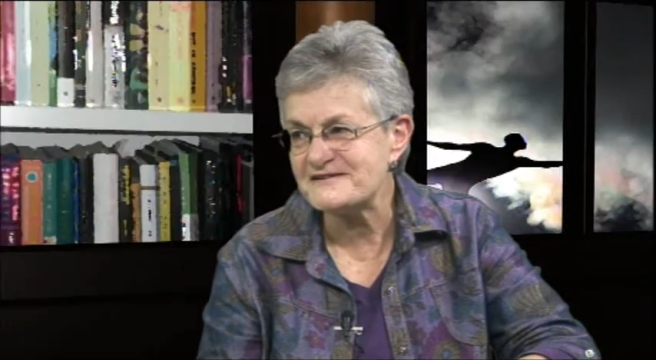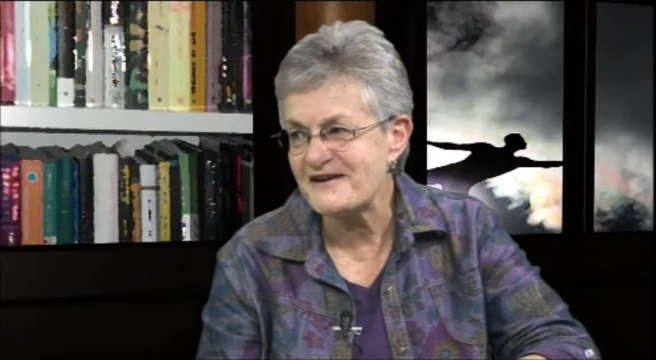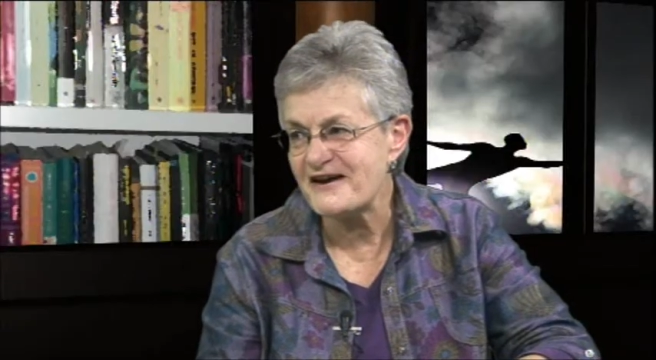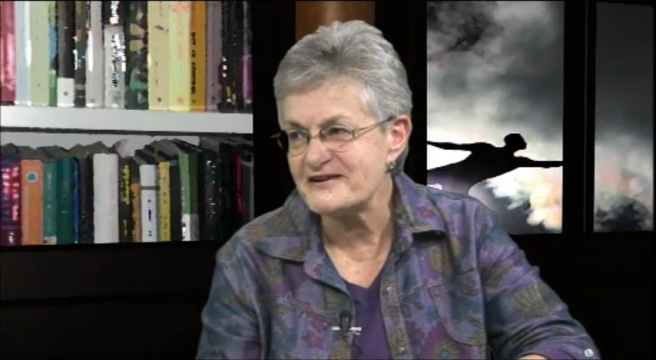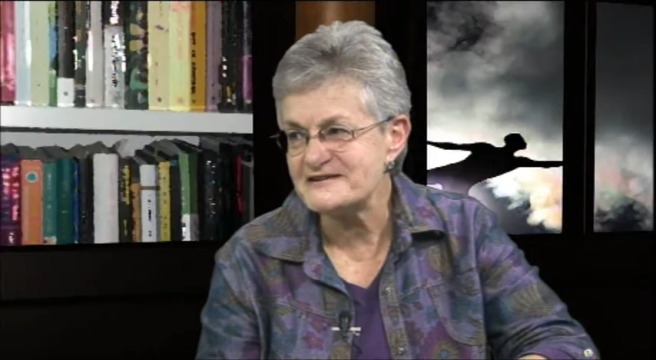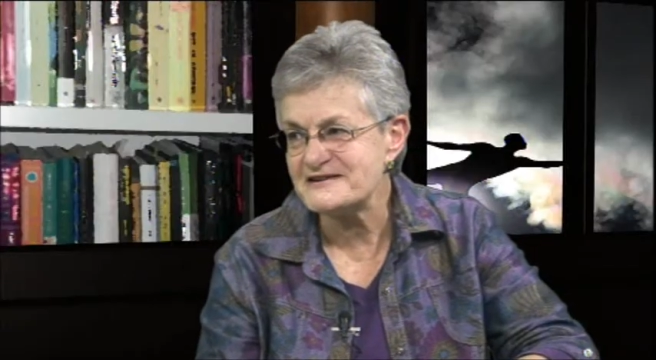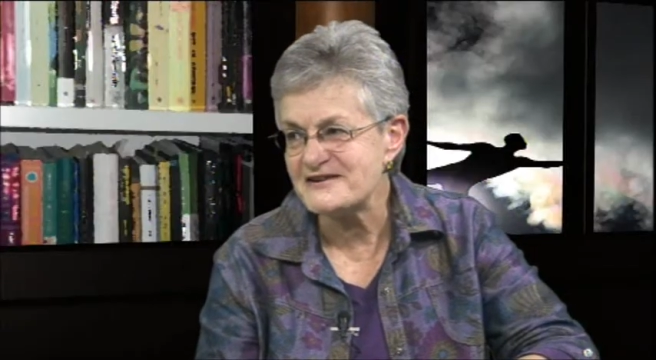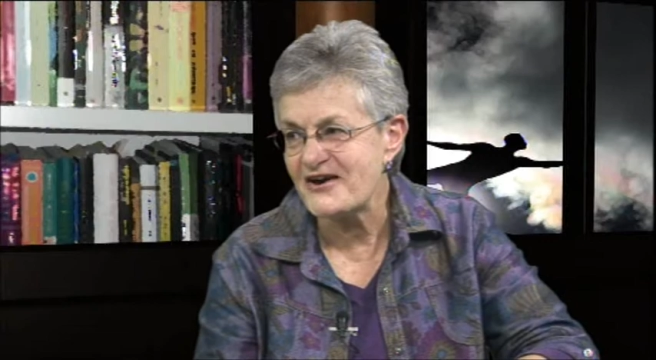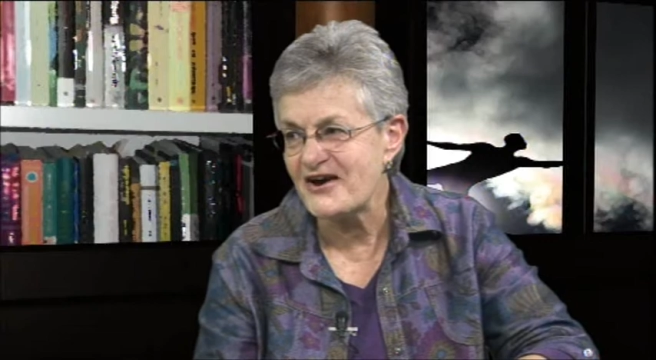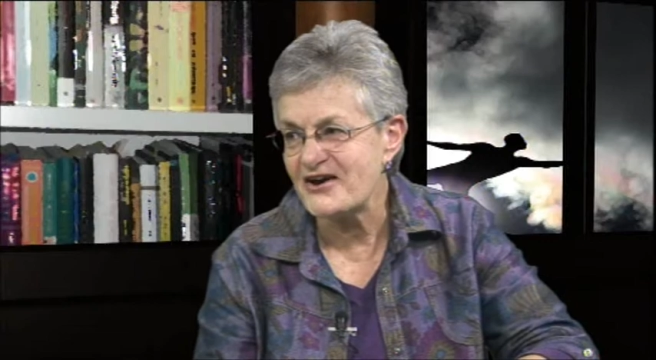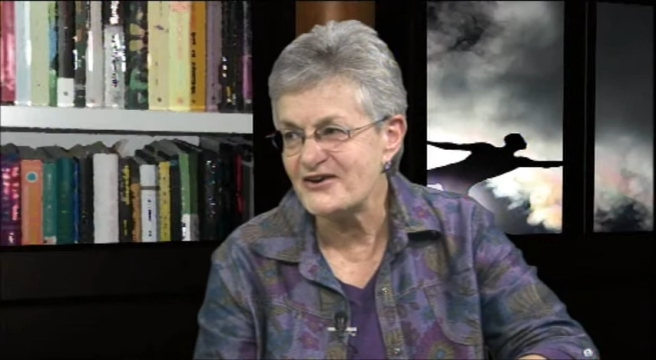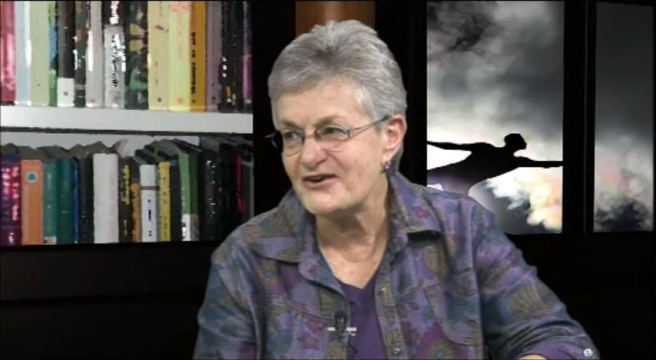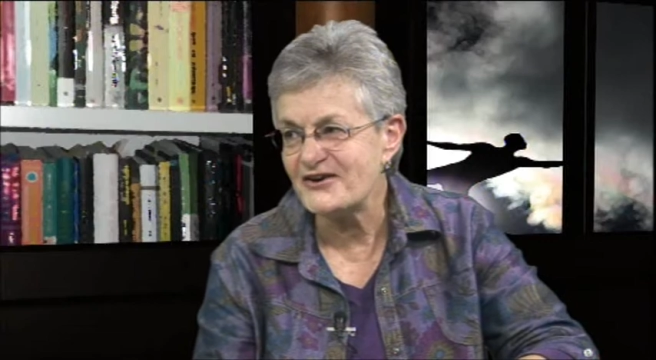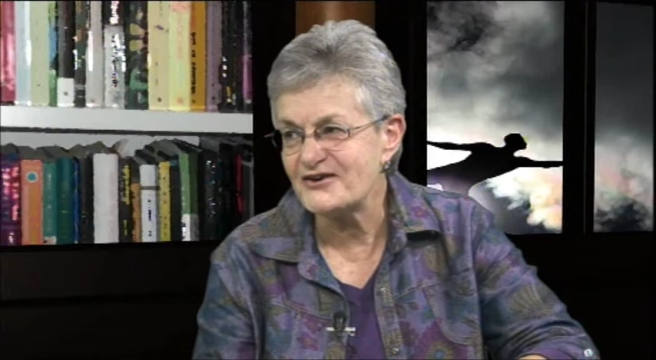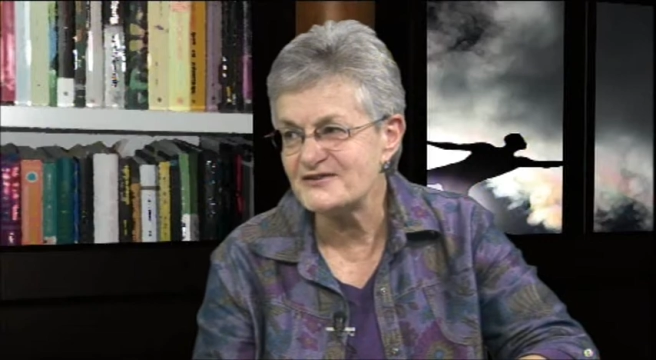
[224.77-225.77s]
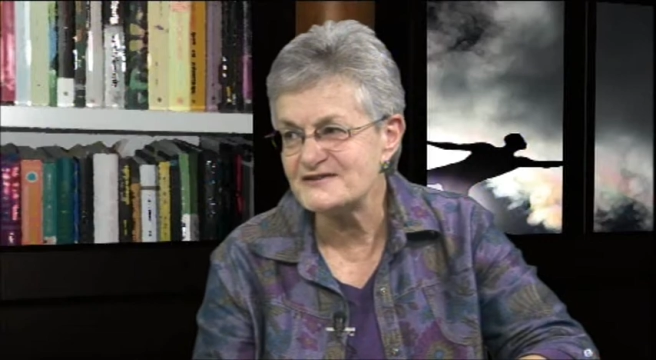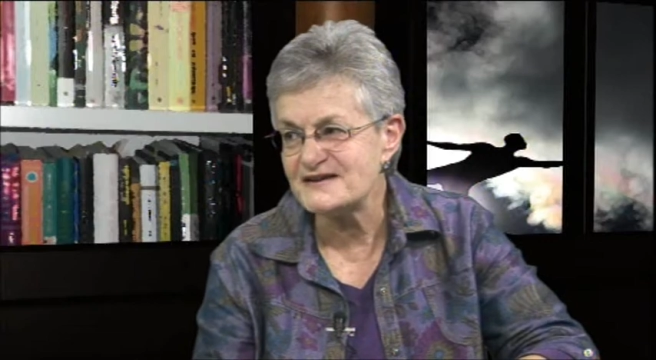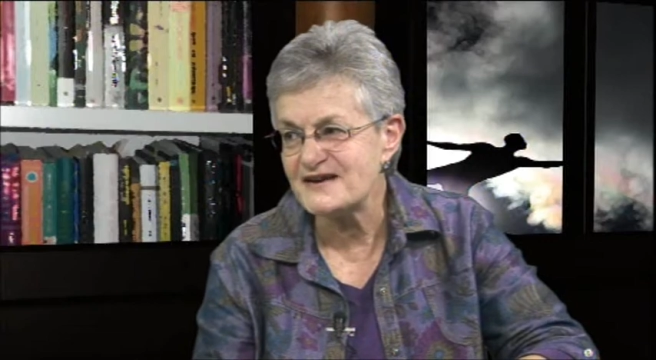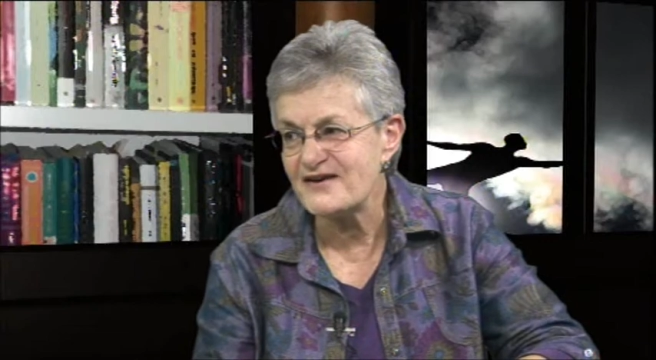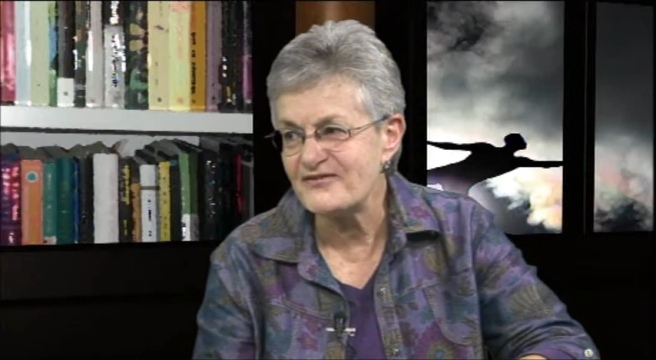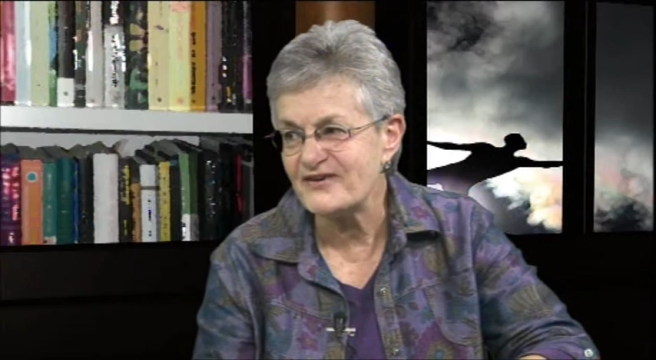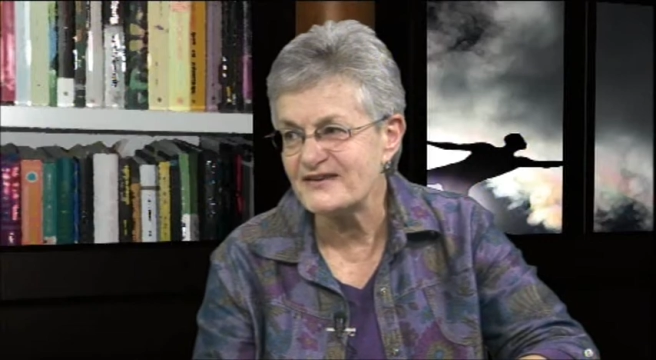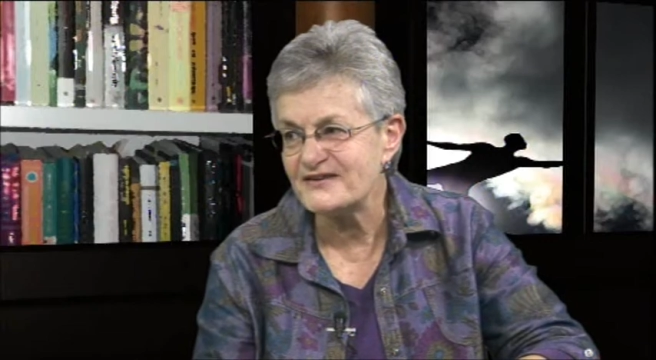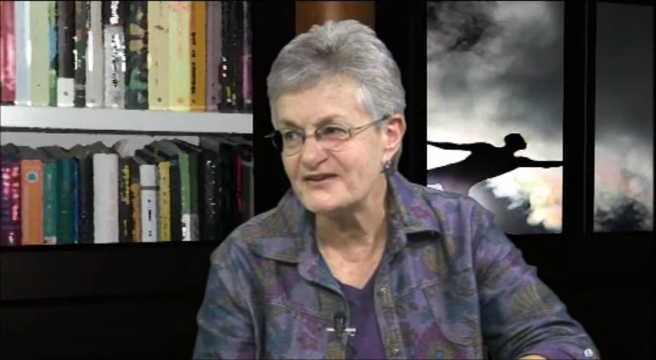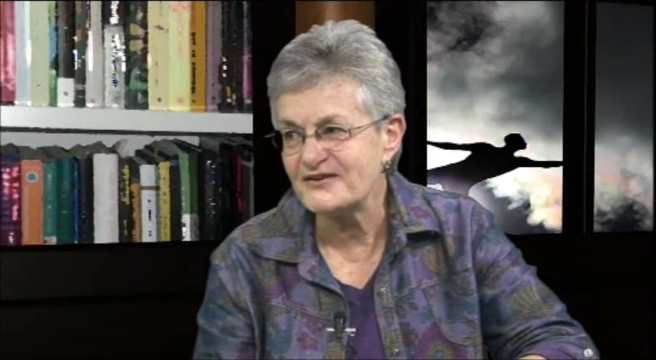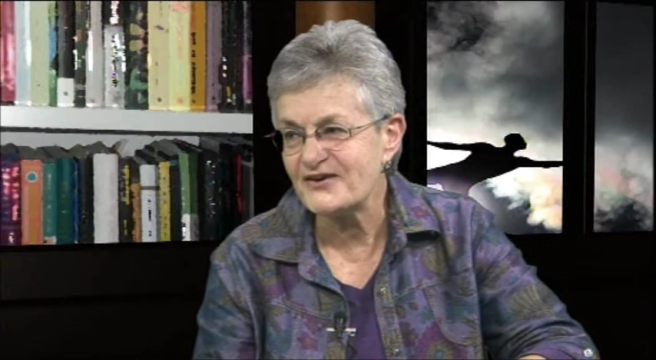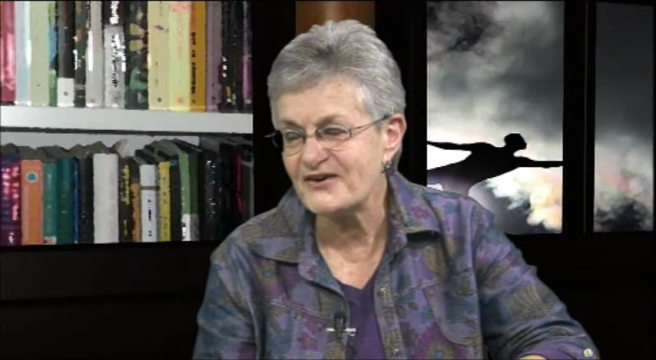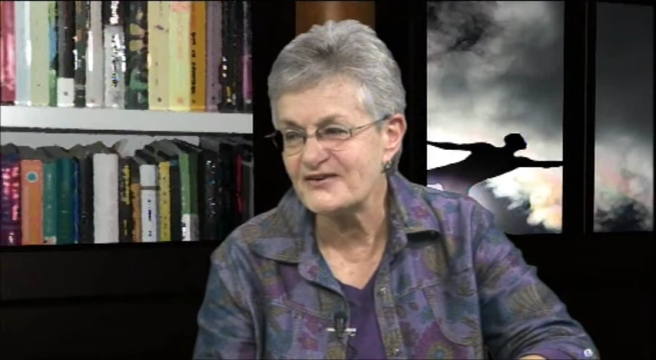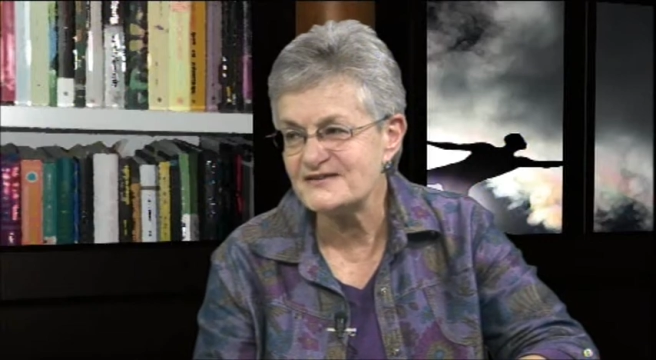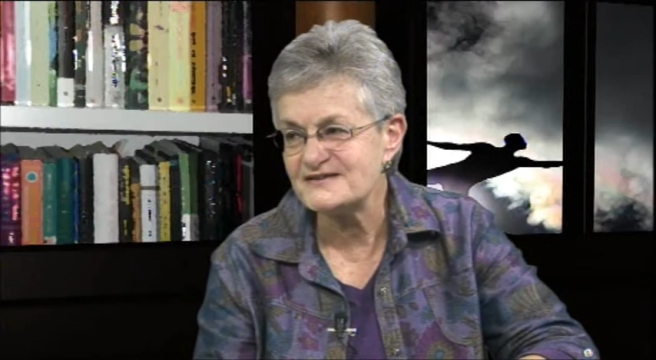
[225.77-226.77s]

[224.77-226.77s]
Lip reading: 99, you're going to love it. You know,